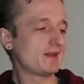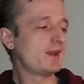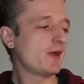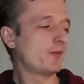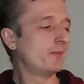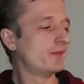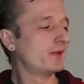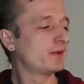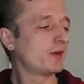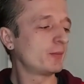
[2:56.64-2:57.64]
Now,
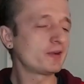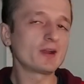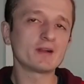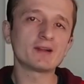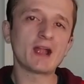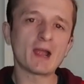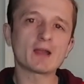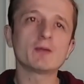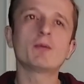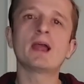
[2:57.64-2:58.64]
so I'm just going to
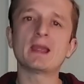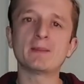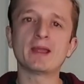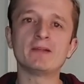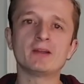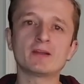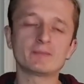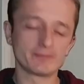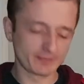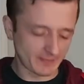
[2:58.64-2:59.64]
start with A major,
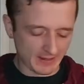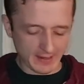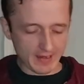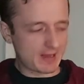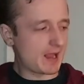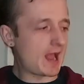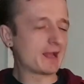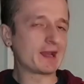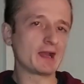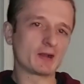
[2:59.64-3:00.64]

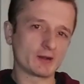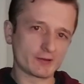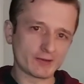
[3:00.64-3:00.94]
and then I'm going to